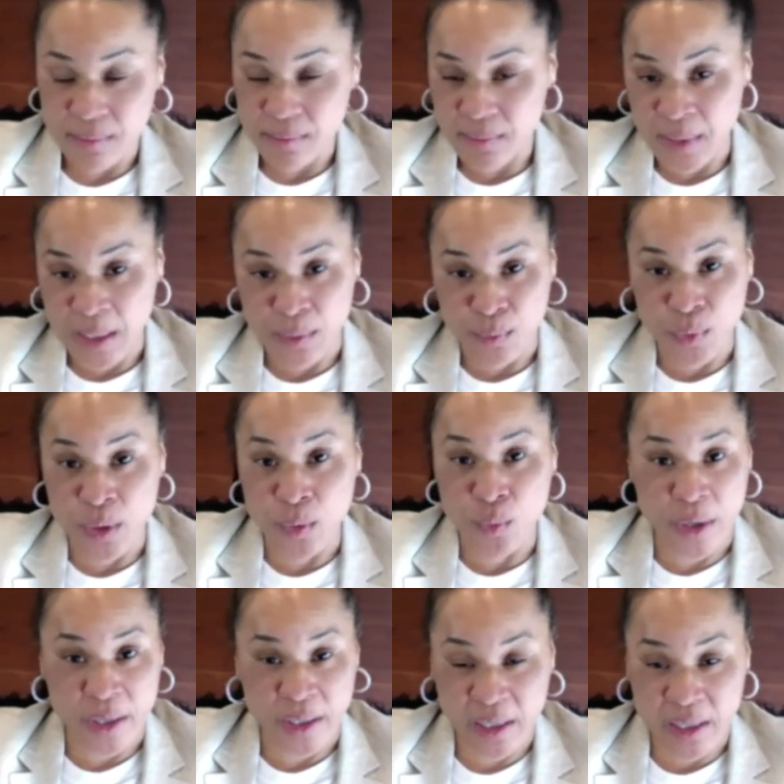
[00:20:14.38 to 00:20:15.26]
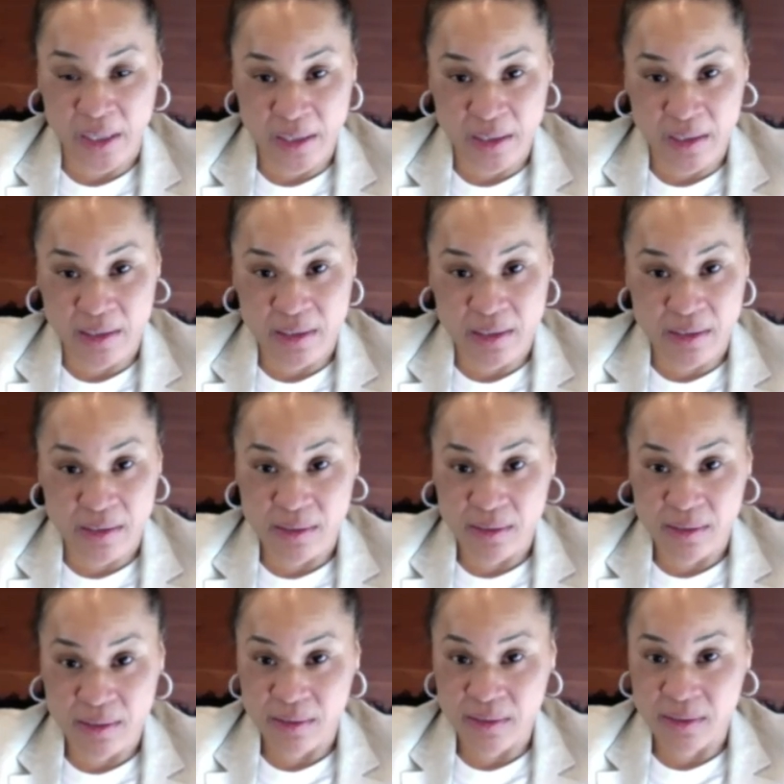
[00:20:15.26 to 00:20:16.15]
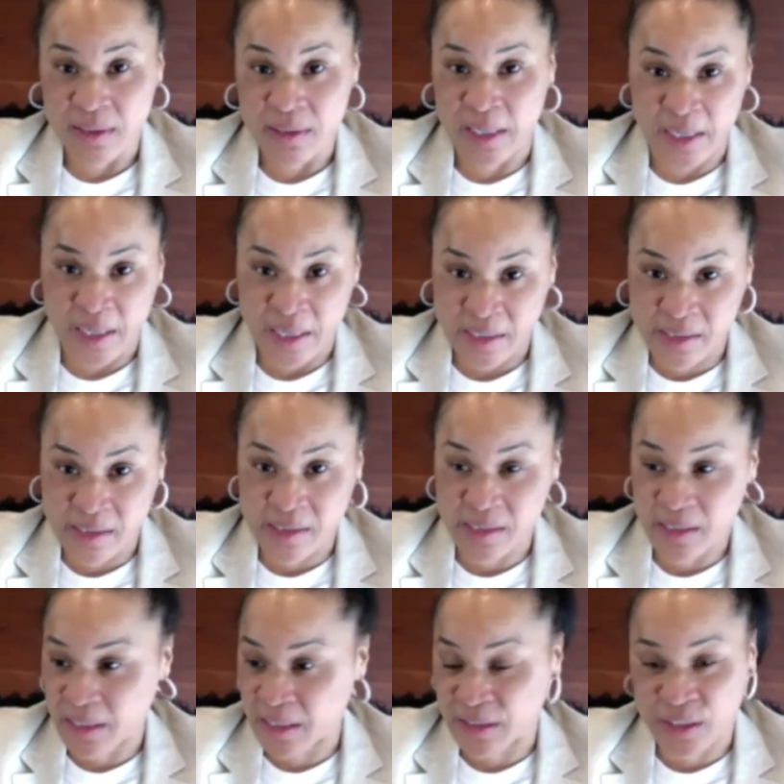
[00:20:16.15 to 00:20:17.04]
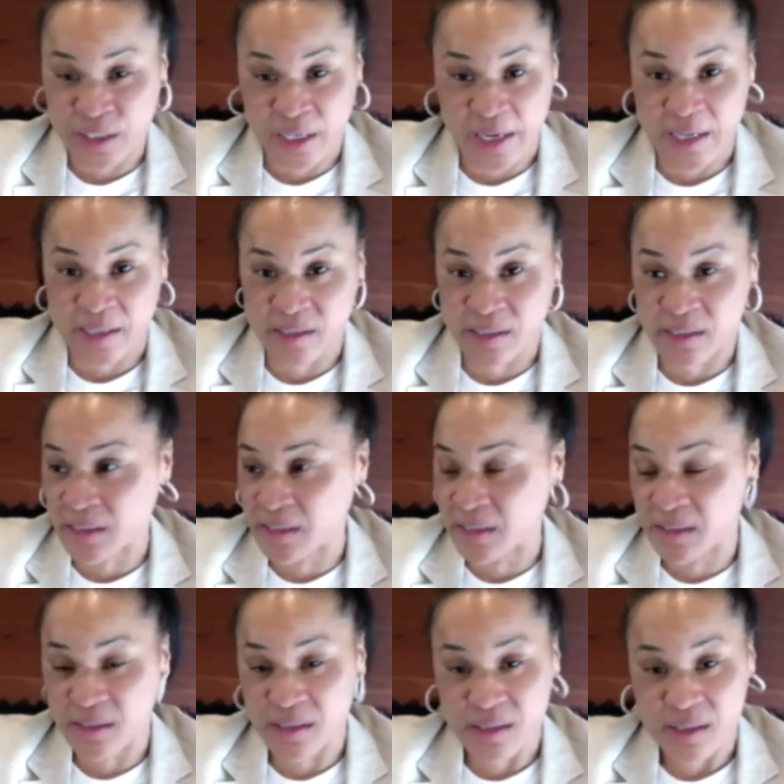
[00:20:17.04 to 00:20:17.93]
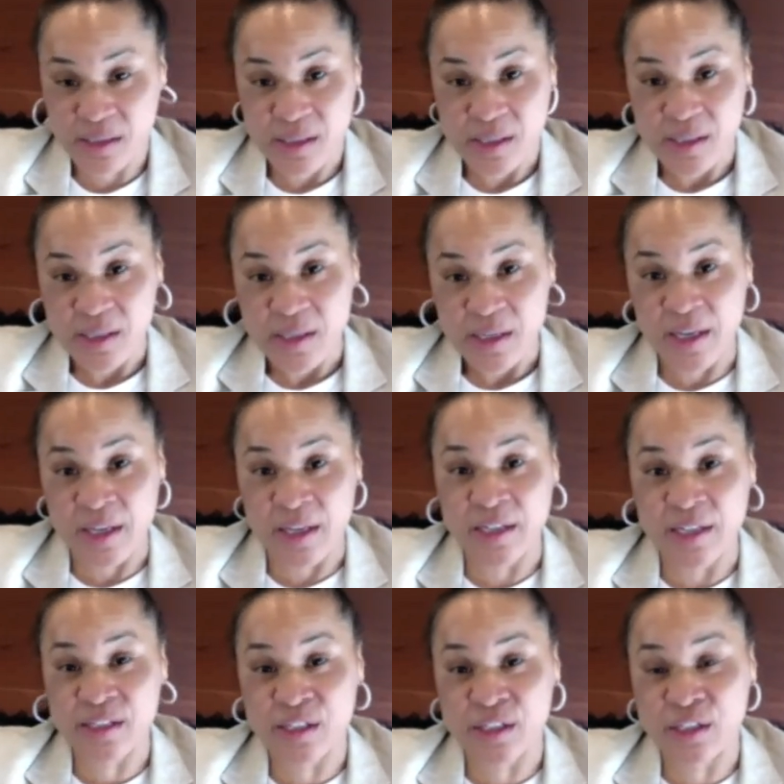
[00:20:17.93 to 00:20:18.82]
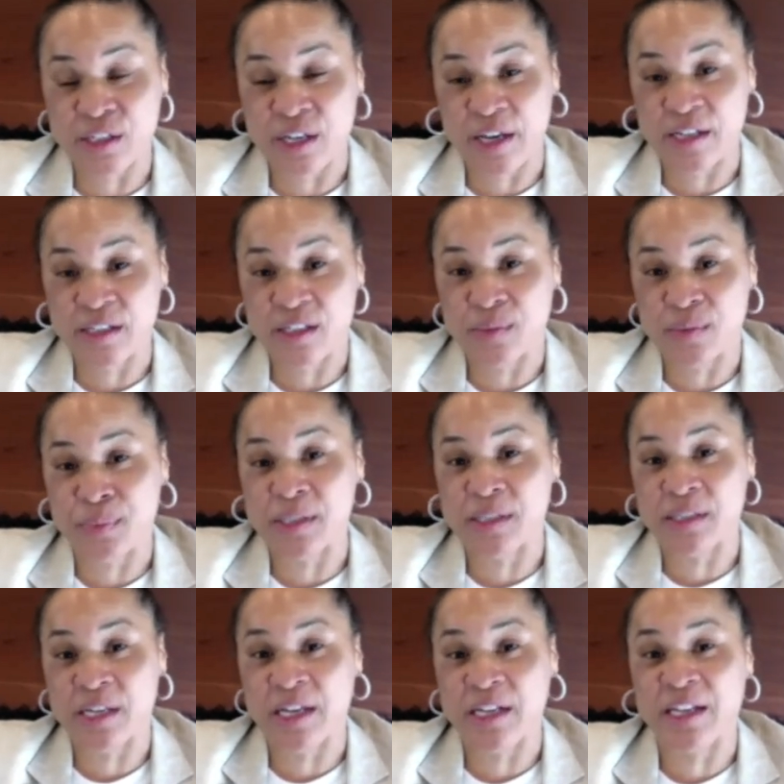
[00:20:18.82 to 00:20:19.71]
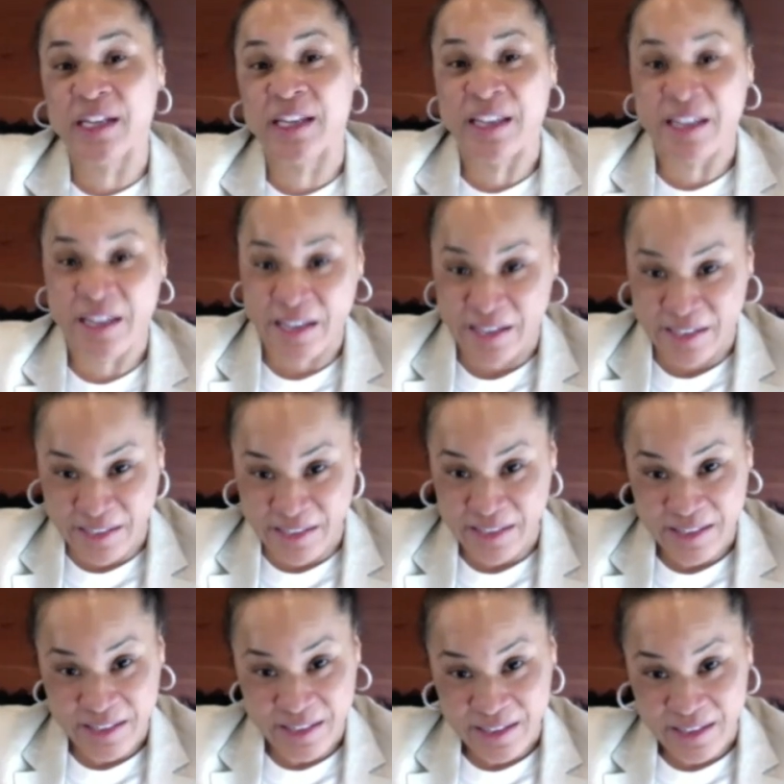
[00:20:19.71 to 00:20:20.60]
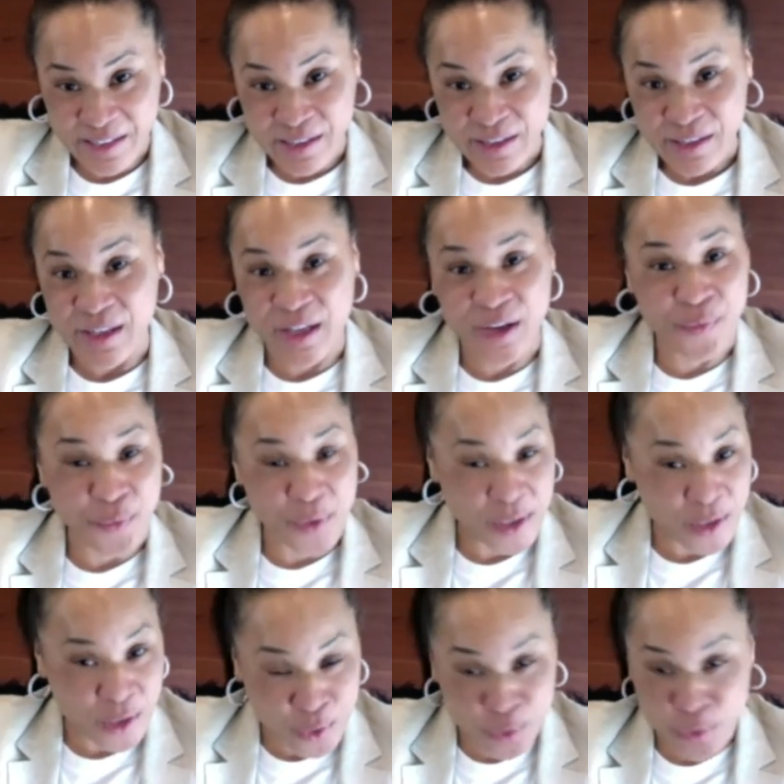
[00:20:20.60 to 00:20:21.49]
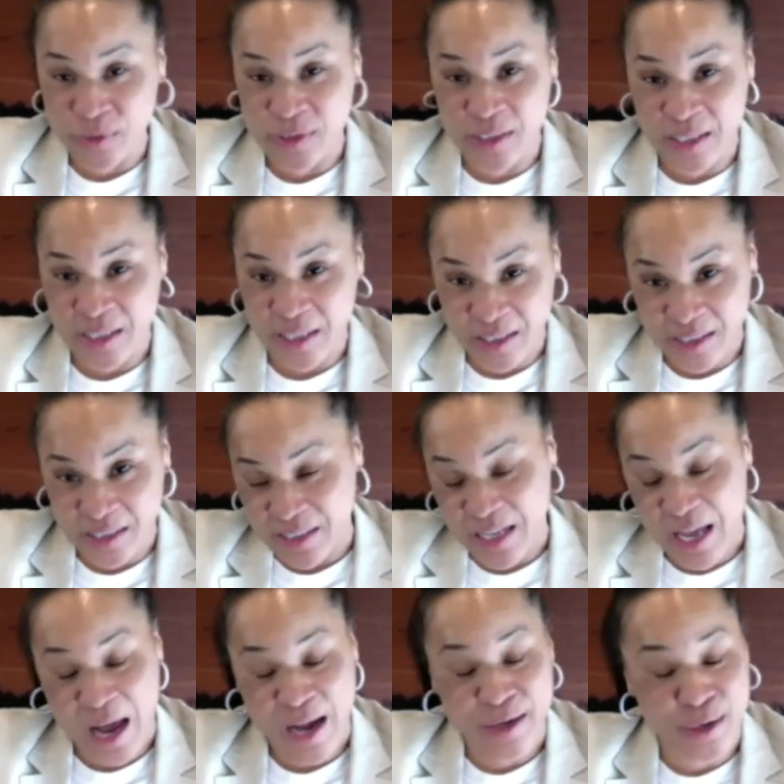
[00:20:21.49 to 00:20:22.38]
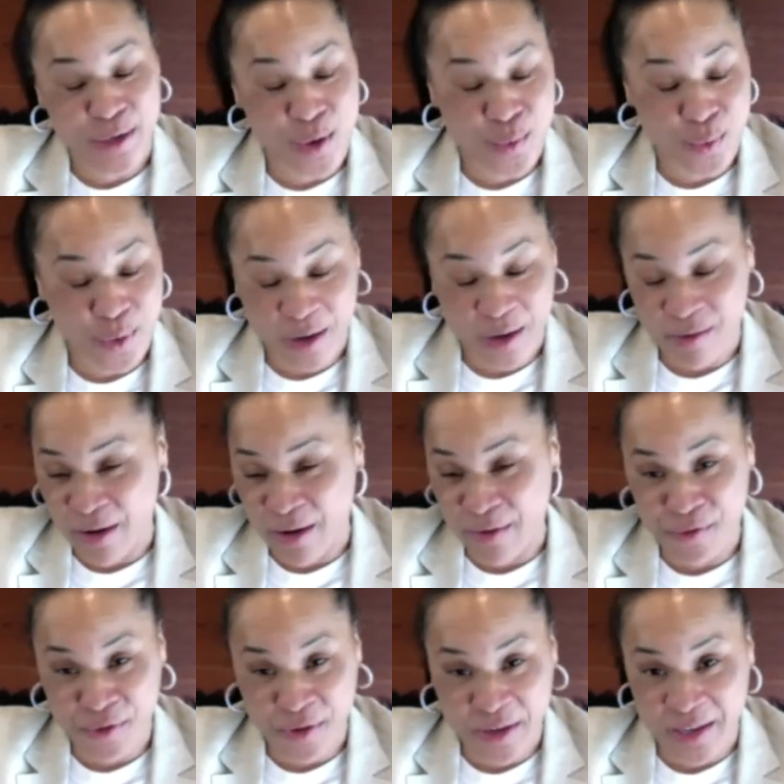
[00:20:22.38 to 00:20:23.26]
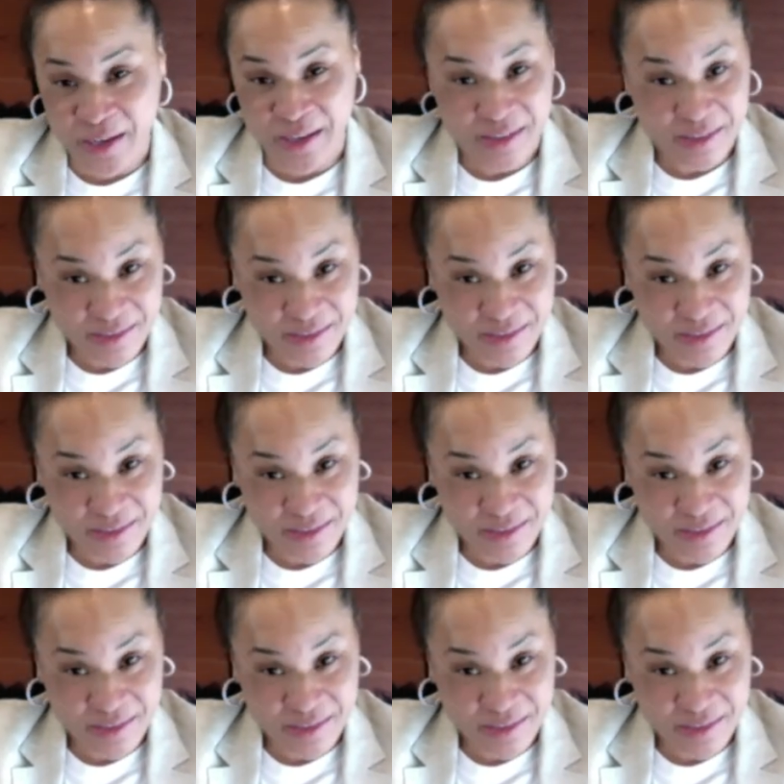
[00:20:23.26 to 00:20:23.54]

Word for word: and we win in it, it gets a chance to it gets the chance to be seen again. If we lose in it, I don't wear it ever again